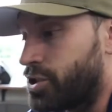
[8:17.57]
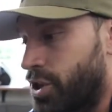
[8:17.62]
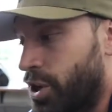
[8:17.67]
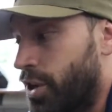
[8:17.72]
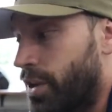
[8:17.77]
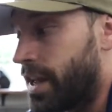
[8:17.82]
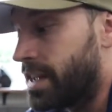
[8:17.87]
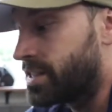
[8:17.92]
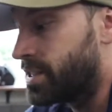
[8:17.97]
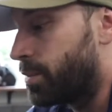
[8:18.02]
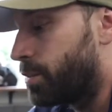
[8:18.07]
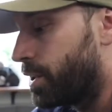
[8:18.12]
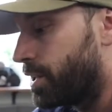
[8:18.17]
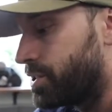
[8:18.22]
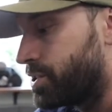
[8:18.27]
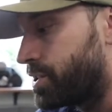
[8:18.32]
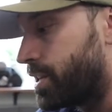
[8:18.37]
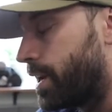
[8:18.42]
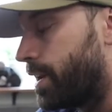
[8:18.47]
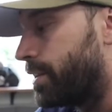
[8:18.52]
sure that's the
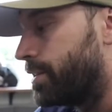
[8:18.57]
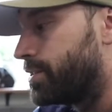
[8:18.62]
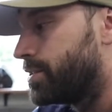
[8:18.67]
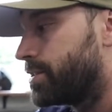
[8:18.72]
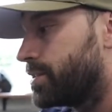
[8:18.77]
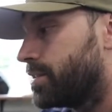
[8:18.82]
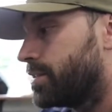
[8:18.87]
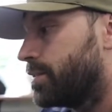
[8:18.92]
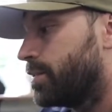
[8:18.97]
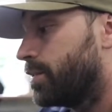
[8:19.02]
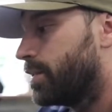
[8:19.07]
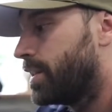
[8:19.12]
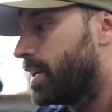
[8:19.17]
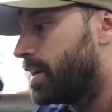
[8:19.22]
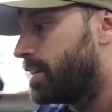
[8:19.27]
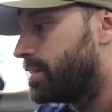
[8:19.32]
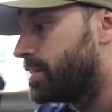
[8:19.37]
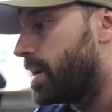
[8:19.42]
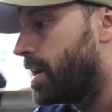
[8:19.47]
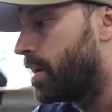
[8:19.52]
biggest challenge,
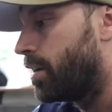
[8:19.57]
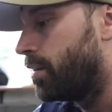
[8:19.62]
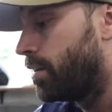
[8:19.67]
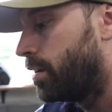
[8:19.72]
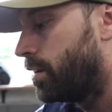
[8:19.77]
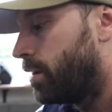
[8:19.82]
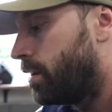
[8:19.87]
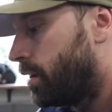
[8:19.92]
without a doubt.